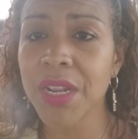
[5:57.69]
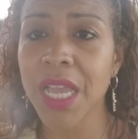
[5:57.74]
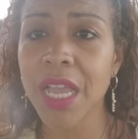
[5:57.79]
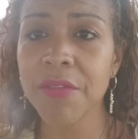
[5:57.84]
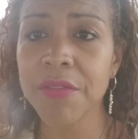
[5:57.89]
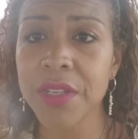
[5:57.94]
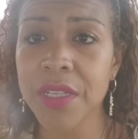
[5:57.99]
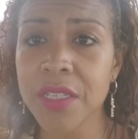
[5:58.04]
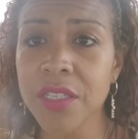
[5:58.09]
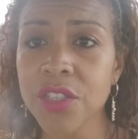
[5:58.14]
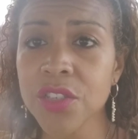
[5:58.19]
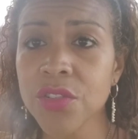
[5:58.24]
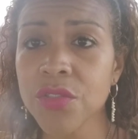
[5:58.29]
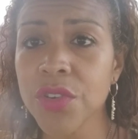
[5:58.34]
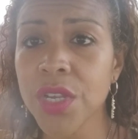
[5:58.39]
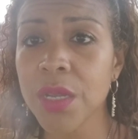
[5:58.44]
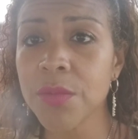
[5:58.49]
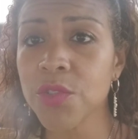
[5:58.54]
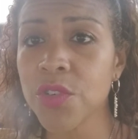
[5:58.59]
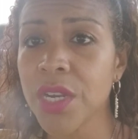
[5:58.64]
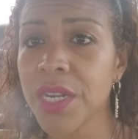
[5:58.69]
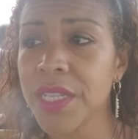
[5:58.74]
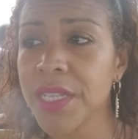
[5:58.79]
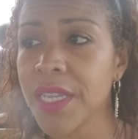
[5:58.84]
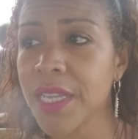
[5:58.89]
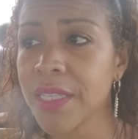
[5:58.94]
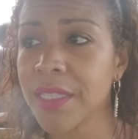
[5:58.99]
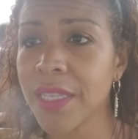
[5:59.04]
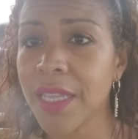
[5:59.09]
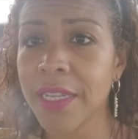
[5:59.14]
I have an Instagram trying to
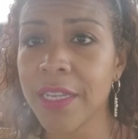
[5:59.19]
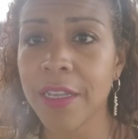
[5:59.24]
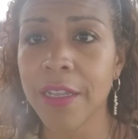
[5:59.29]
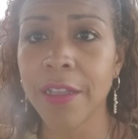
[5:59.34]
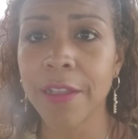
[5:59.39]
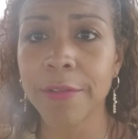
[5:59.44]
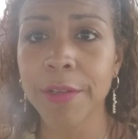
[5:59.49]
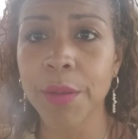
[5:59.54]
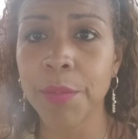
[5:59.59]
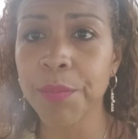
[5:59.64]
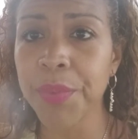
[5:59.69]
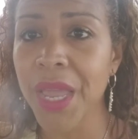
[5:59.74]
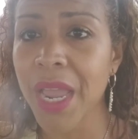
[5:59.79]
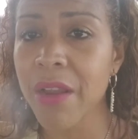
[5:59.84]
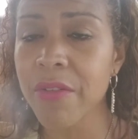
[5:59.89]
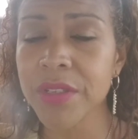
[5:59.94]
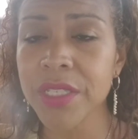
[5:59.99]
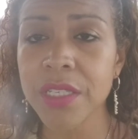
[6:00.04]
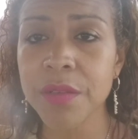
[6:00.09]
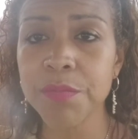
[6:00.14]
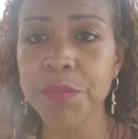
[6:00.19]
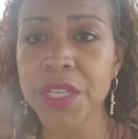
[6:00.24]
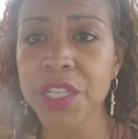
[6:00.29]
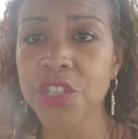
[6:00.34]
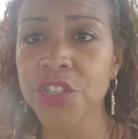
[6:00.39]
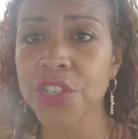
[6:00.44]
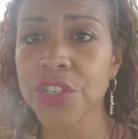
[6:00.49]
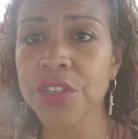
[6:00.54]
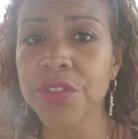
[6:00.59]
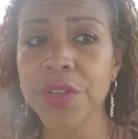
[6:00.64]
get like a comparison
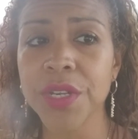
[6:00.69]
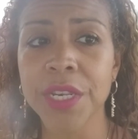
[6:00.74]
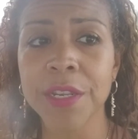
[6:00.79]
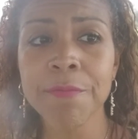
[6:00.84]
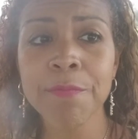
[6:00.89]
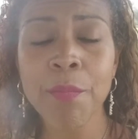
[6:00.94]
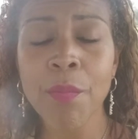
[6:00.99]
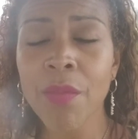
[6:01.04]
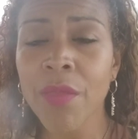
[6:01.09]
picture and